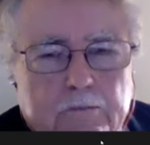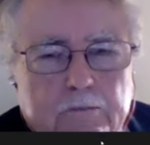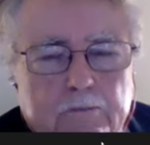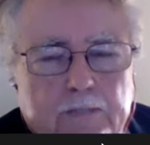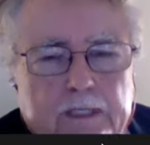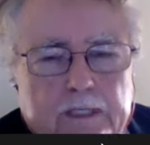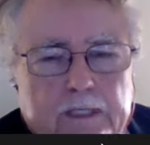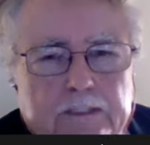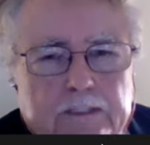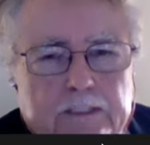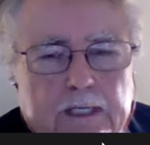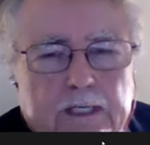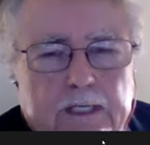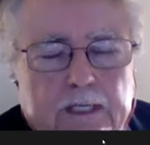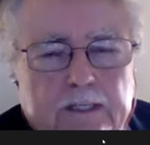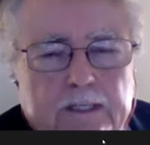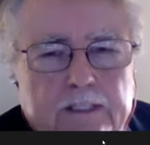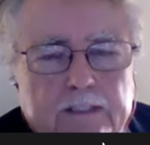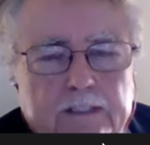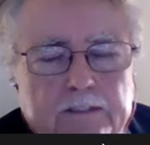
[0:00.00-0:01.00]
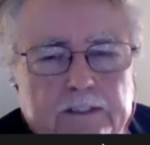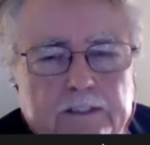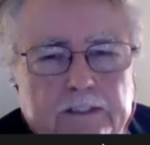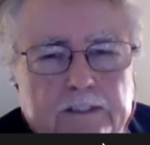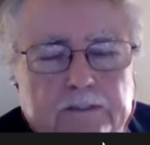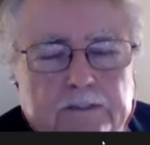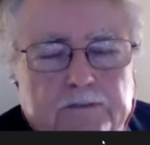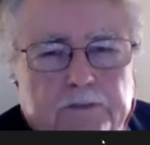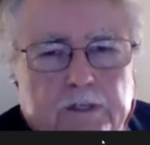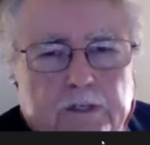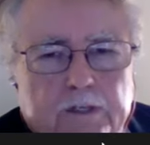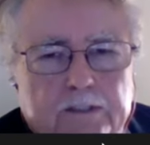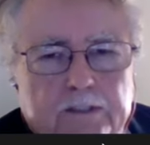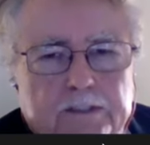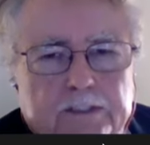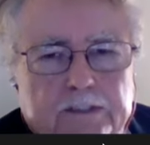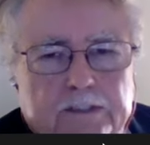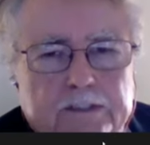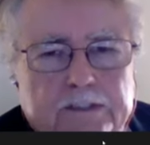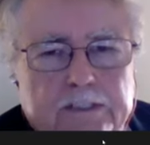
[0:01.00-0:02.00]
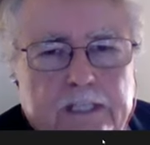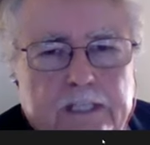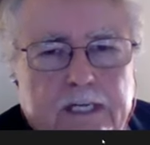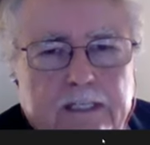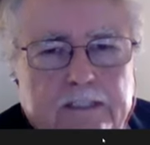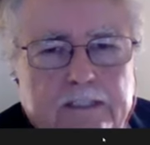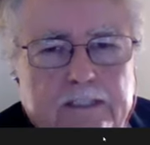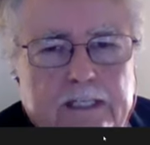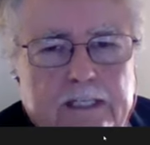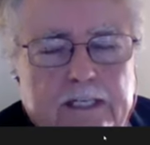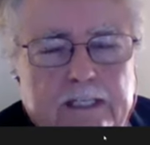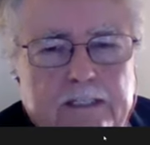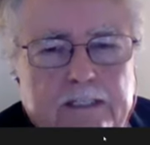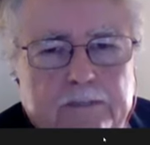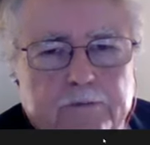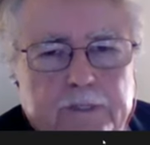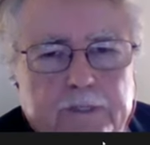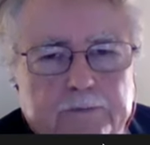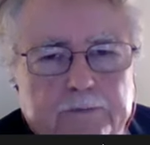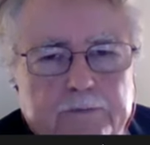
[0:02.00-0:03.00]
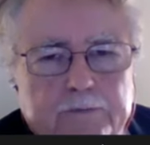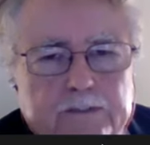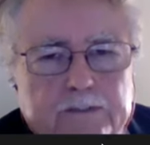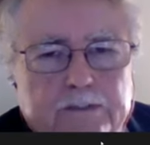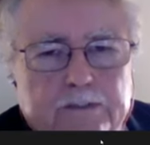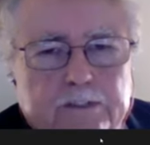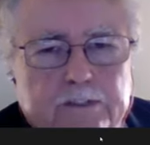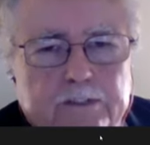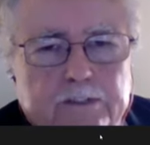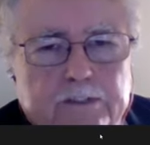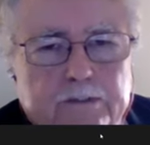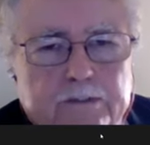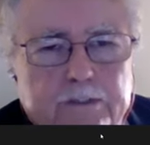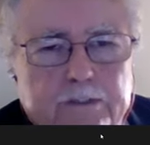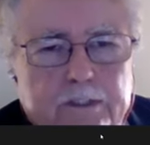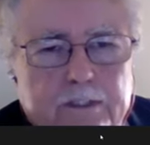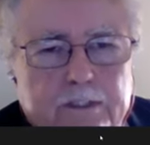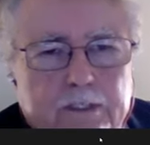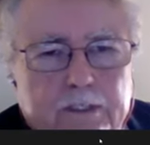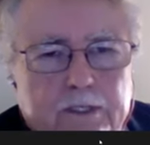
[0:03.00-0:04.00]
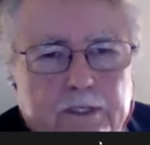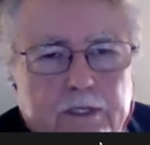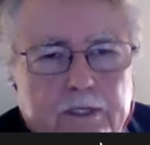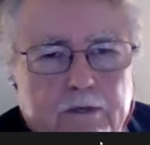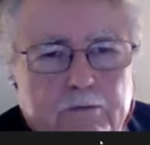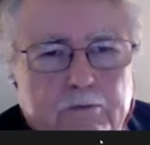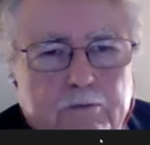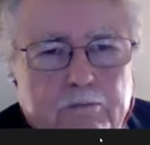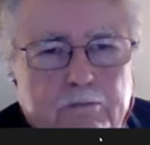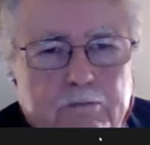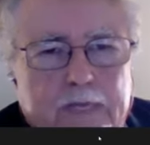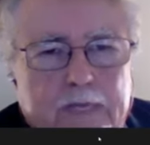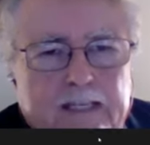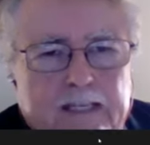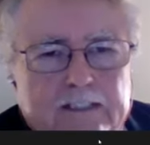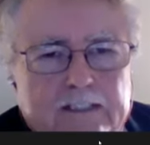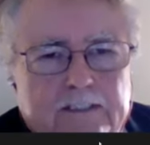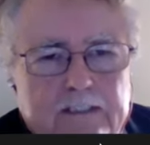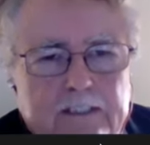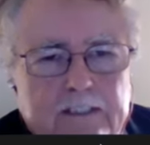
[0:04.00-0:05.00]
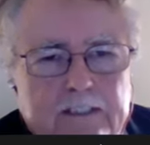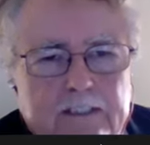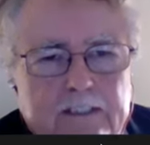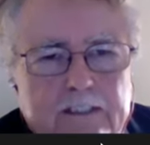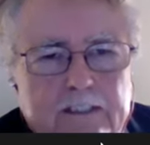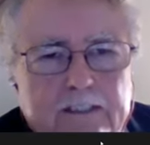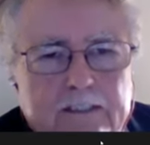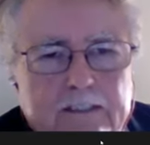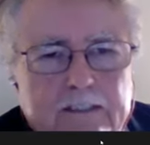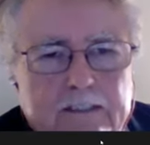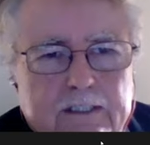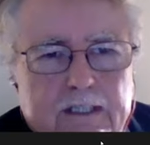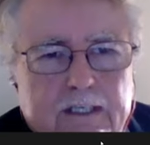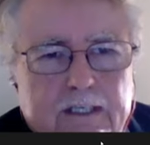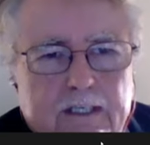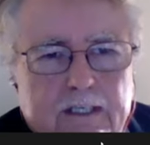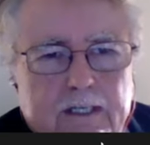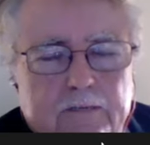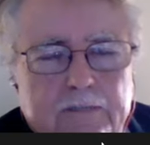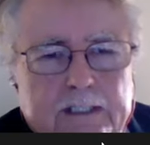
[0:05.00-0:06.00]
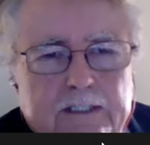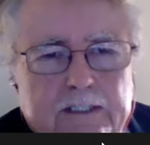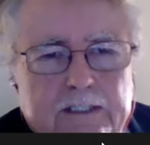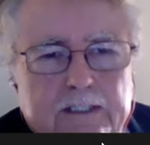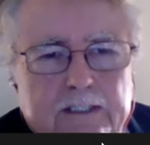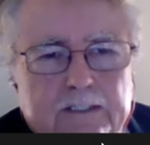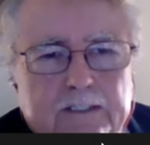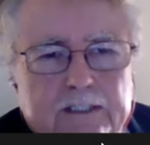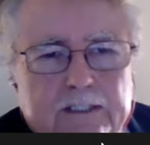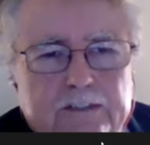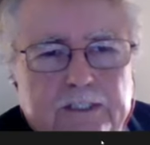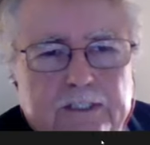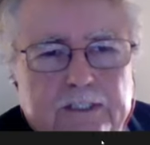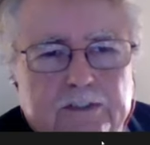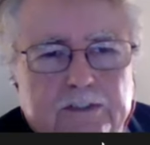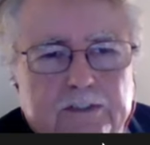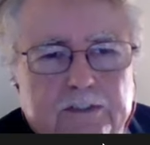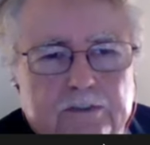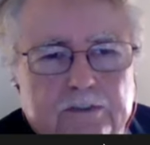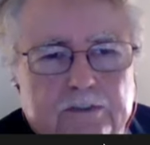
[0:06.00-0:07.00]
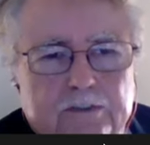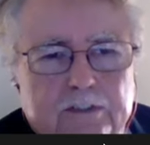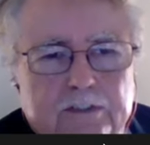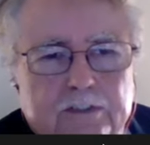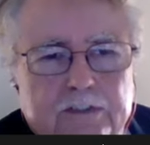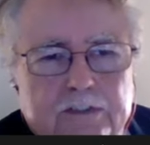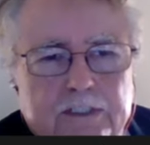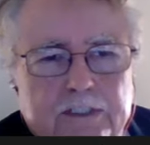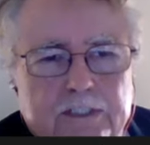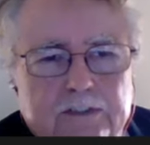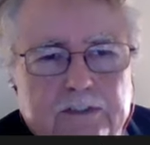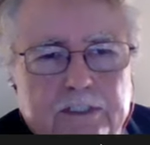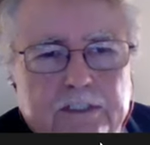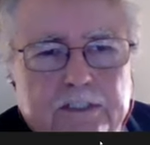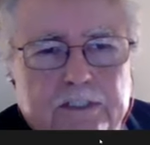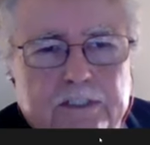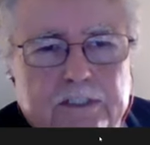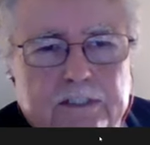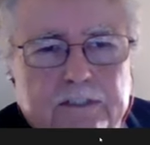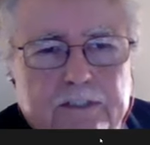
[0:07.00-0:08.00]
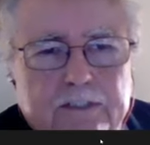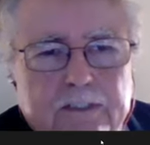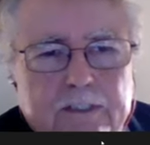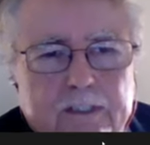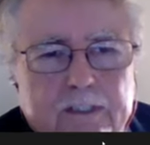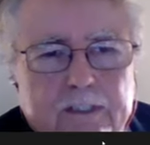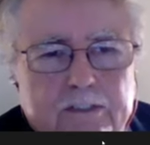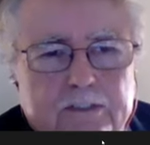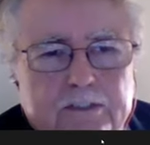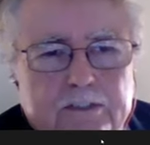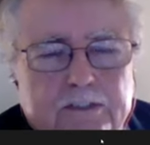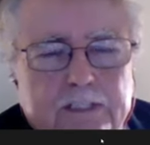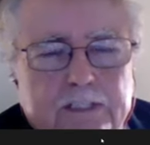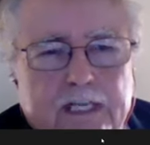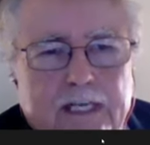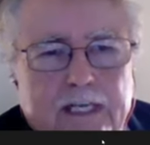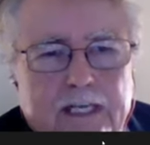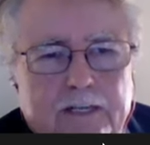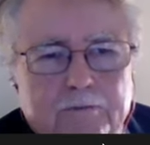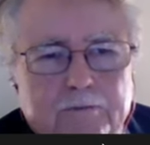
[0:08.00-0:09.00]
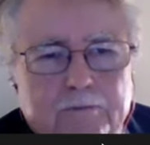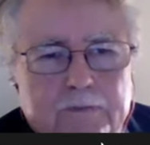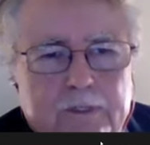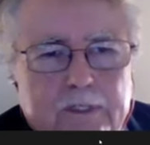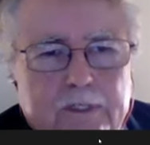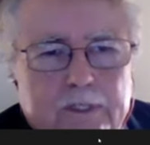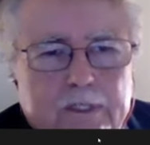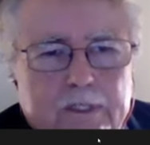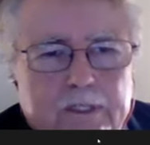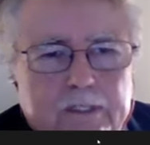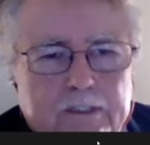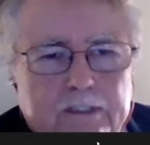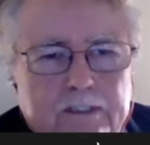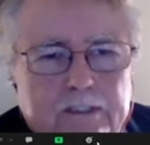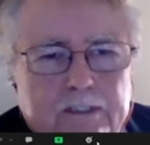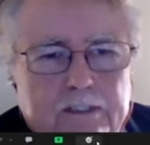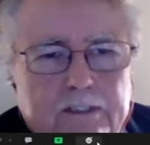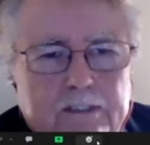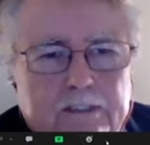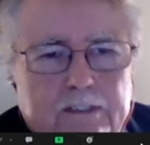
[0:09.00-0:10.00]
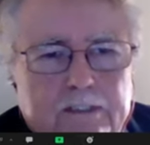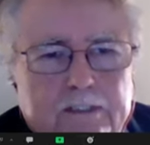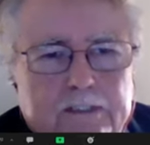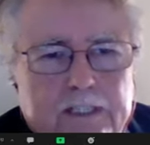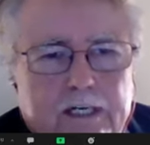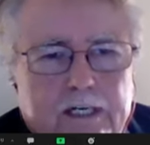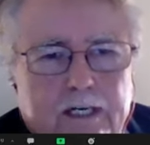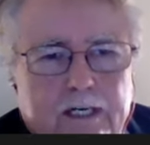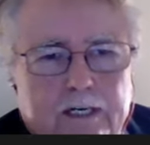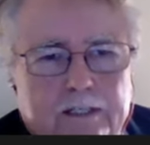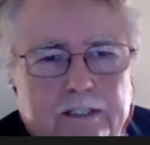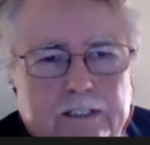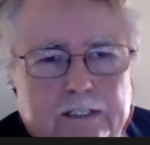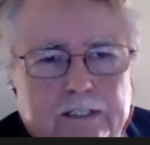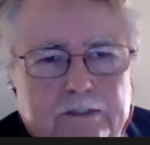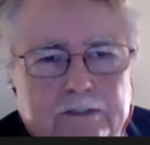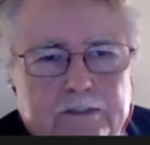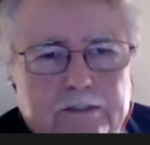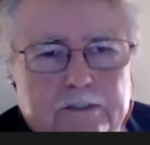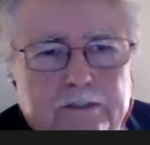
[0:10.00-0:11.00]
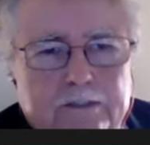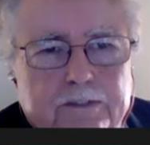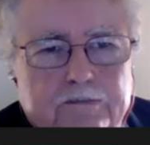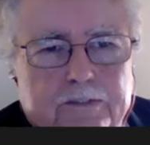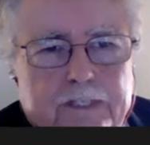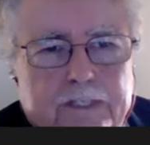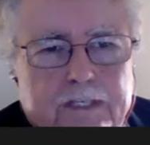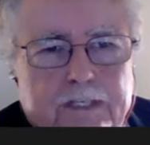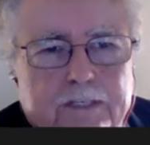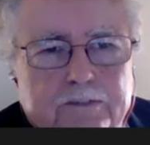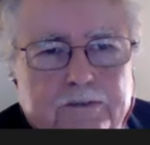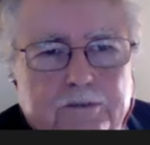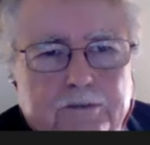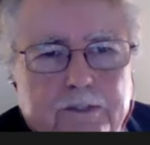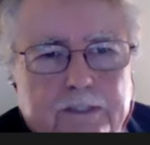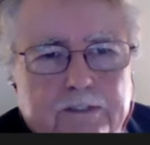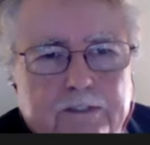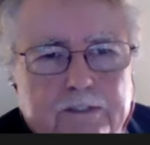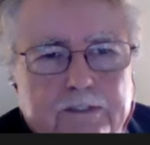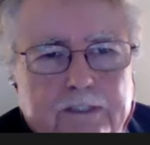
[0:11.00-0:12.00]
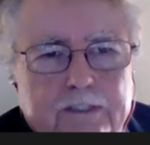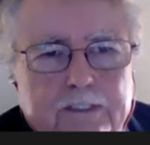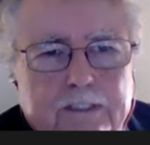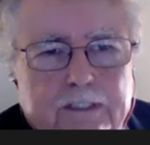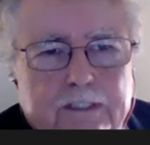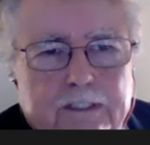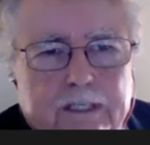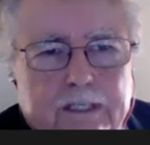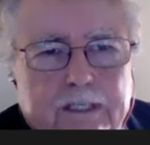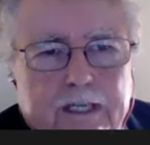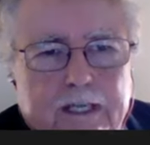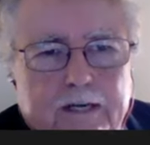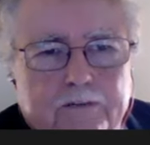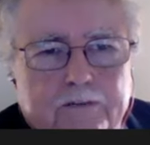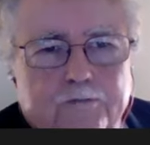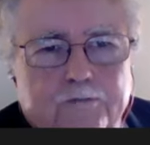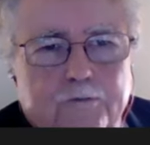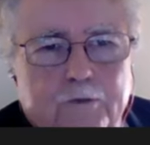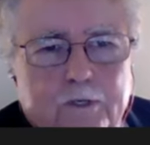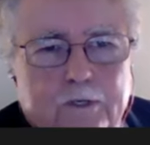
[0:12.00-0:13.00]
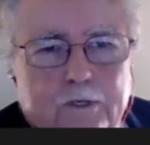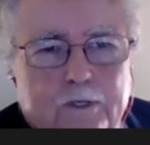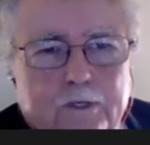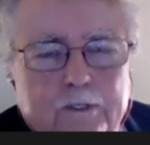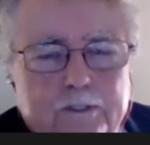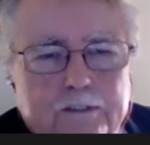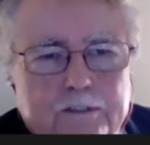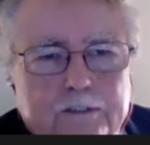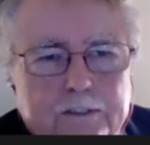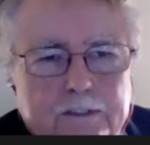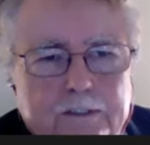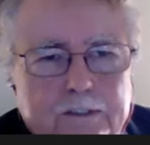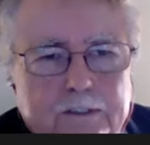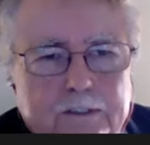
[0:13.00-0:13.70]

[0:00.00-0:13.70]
But as far as consolidating with Mr. Massey, these issues are essentially the same. The entire issue involves whether the F word,